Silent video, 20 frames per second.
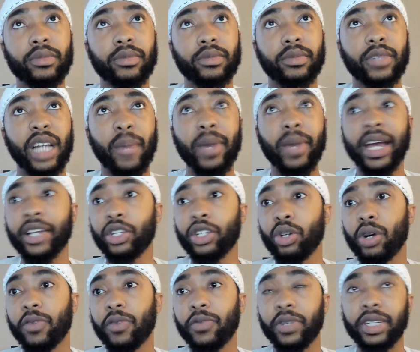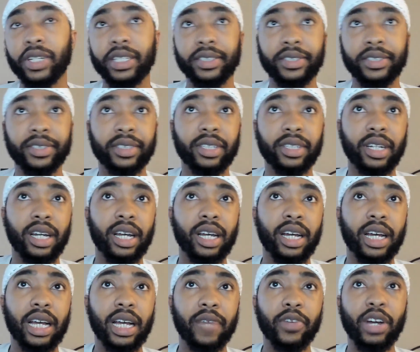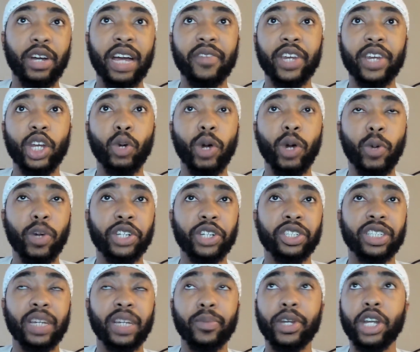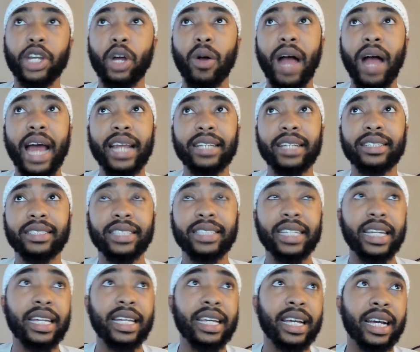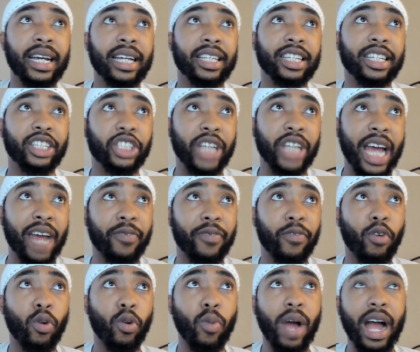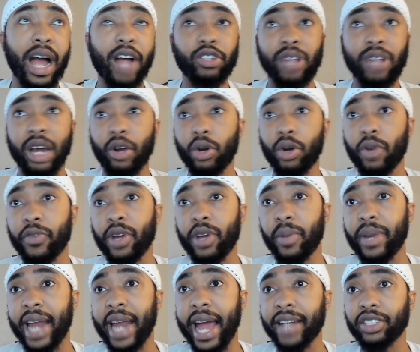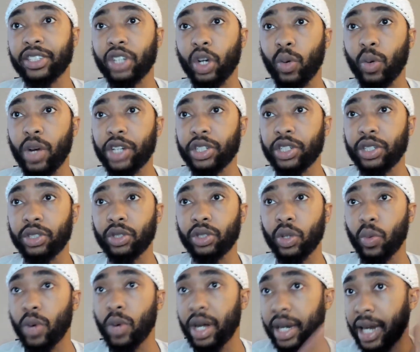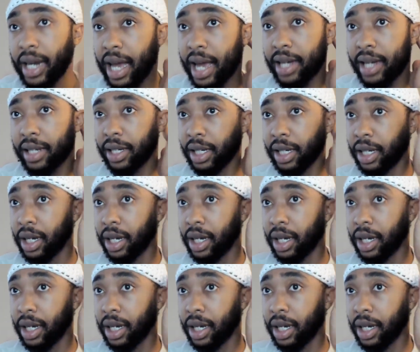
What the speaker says: I'm going to end off on this. If y'all have any quick questions, let me know. I didn't see the chat for a while, so I don't know if y'all been asking questions or whatnot.